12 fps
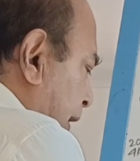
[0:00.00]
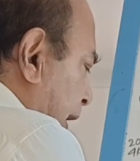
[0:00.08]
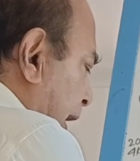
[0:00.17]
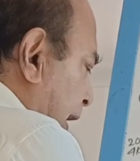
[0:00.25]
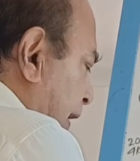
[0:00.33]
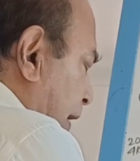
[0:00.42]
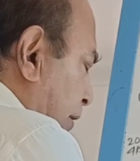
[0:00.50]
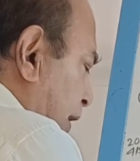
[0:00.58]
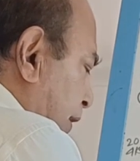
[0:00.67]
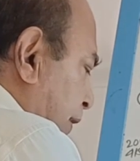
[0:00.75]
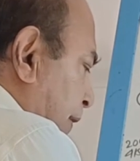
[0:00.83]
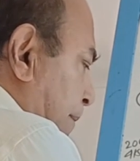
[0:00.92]
and
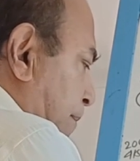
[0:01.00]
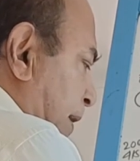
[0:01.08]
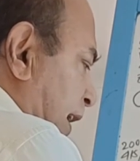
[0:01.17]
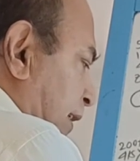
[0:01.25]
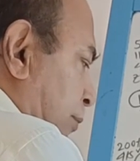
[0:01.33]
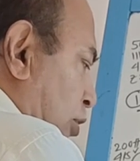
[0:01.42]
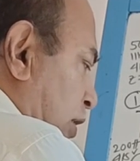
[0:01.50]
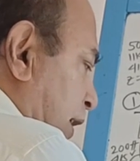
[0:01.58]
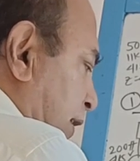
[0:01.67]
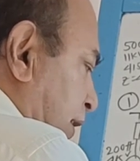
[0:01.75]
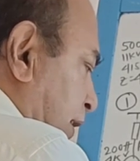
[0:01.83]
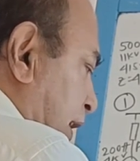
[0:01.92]
our base
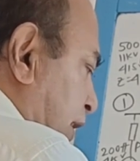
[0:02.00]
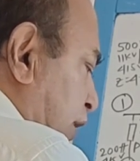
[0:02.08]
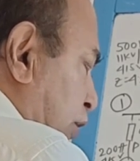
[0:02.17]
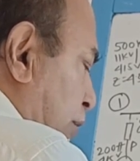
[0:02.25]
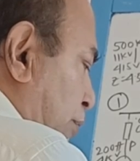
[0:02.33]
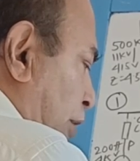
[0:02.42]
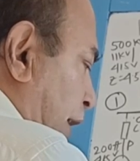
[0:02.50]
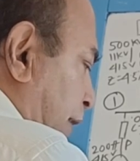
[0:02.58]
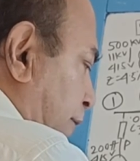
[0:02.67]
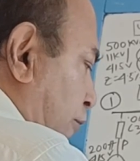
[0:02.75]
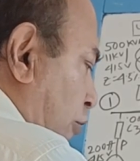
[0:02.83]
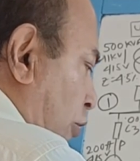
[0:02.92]
voltage is a
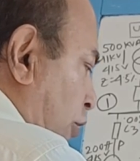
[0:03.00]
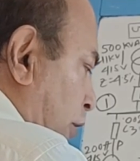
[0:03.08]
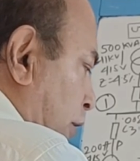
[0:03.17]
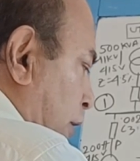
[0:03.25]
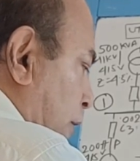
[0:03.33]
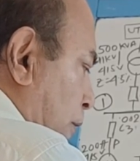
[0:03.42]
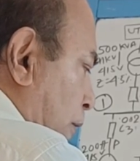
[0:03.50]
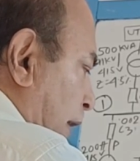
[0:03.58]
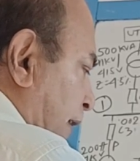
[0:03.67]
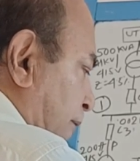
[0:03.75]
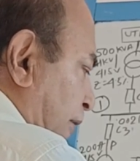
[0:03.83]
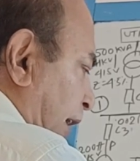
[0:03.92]

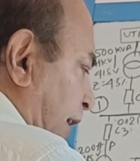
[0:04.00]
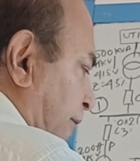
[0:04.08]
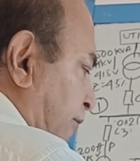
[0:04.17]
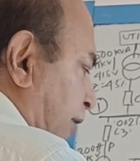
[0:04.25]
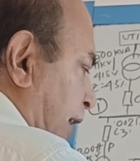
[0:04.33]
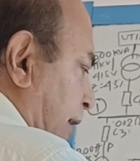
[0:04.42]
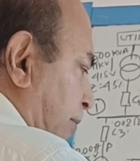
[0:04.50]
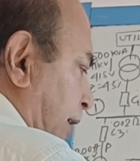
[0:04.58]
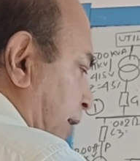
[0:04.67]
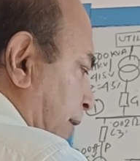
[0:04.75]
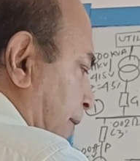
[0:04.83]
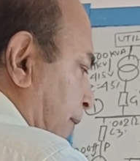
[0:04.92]
0.415
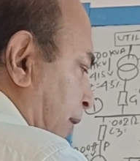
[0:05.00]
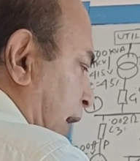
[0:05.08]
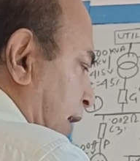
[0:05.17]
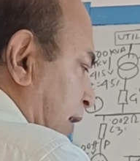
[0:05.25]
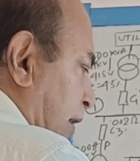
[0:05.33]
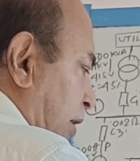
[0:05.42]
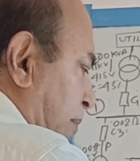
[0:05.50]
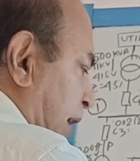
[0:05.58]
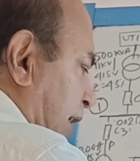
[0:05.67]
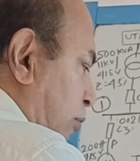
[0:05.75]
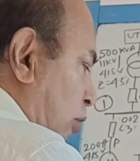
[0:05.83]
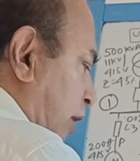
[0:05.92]
kV. That is our
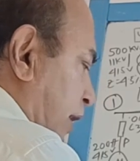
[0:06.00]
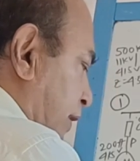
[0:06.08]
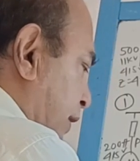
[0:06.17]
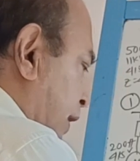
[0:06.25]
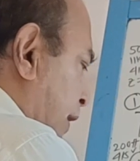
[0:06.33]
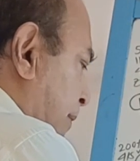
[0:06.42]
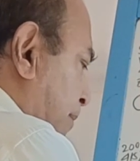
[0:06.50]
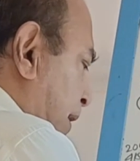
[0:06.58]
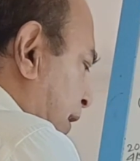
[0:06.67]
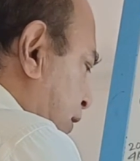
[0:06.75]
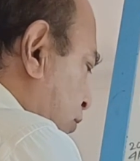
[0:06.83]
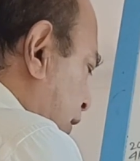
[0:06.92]
base voltage.
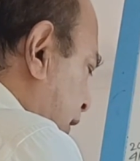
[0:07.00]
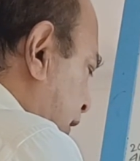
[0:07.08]
Based on